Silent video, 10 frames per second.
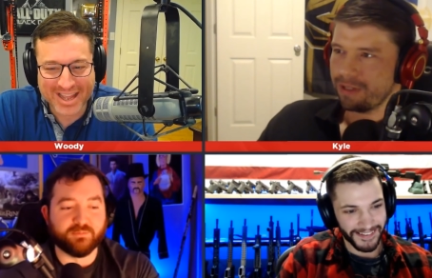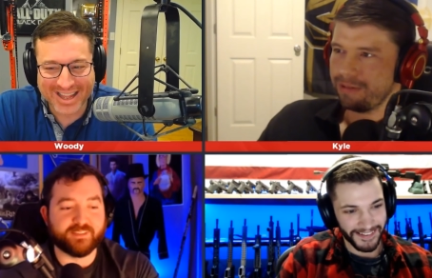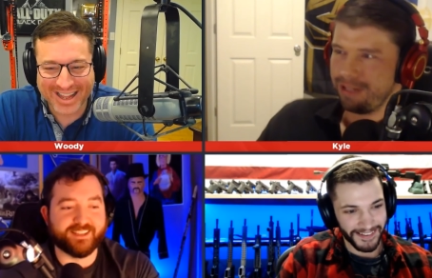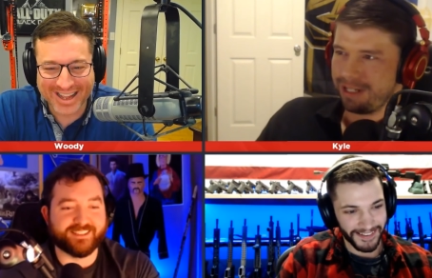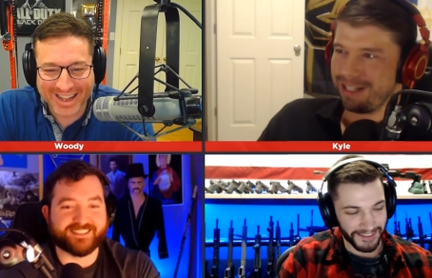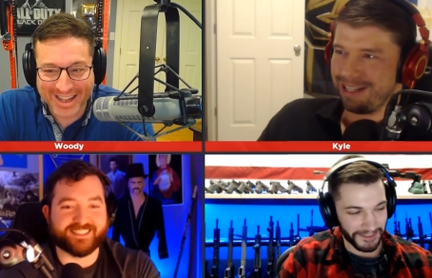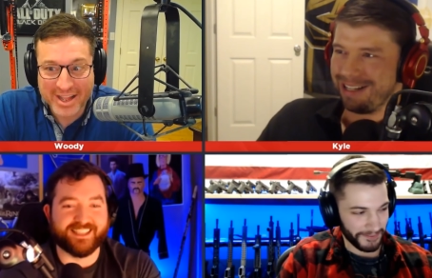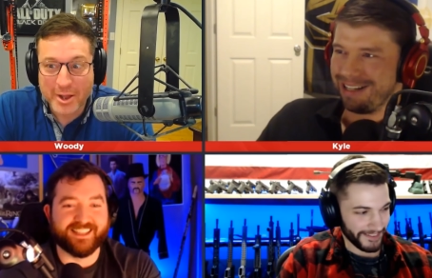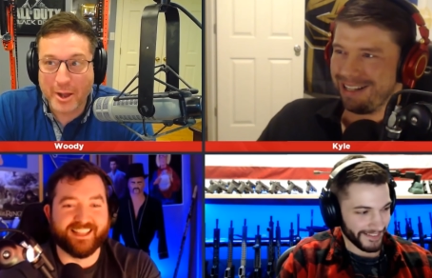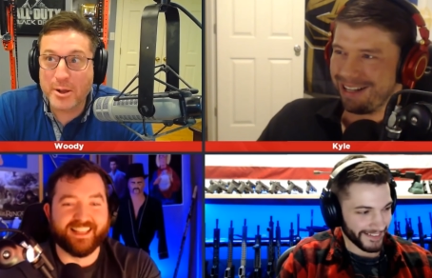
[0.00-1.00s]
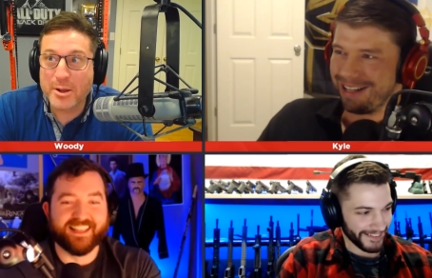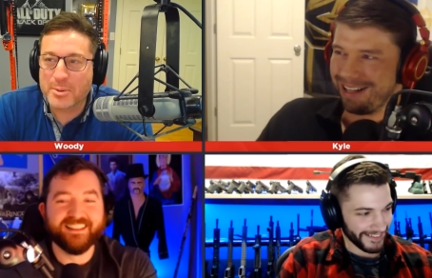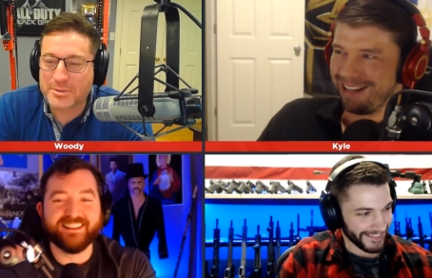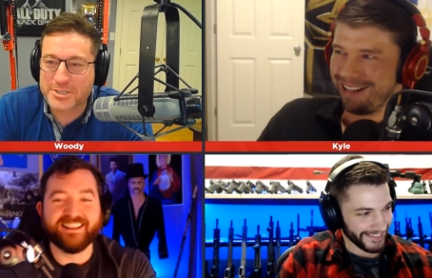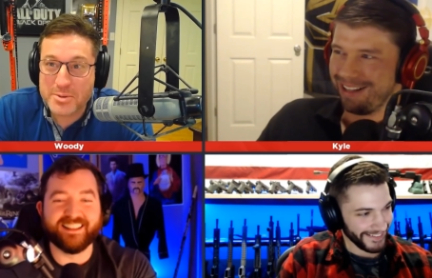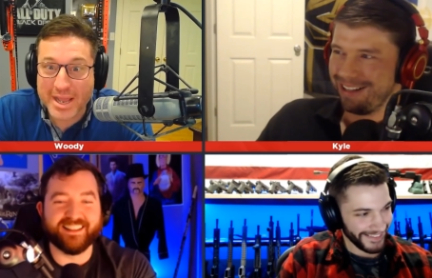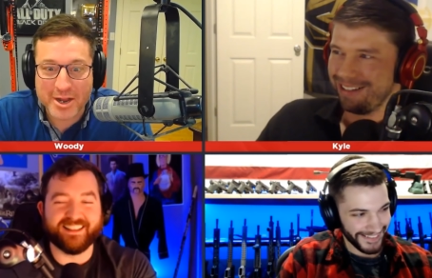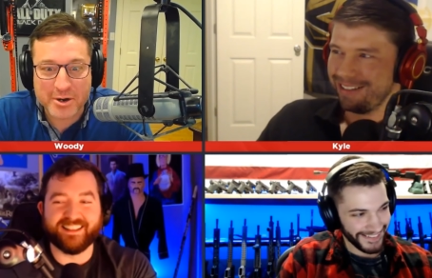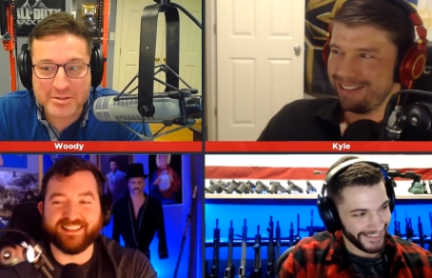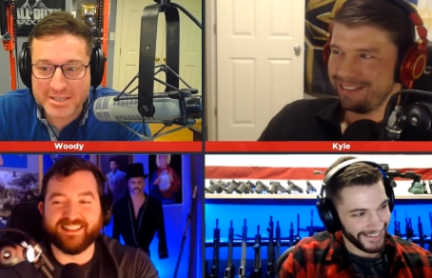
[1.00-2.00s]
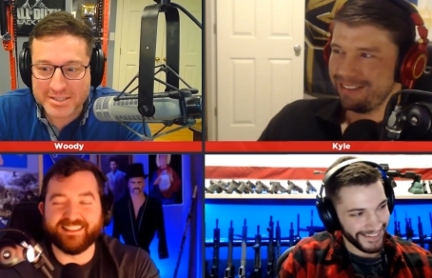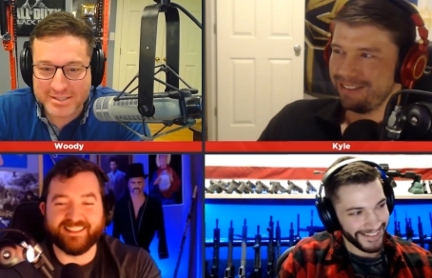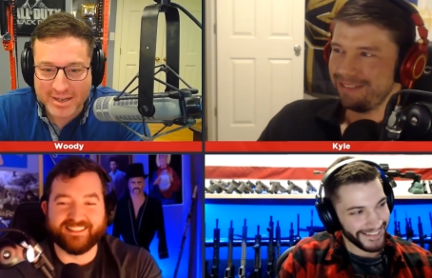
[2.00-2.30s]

Speaker 1: oh, dude, I heard this.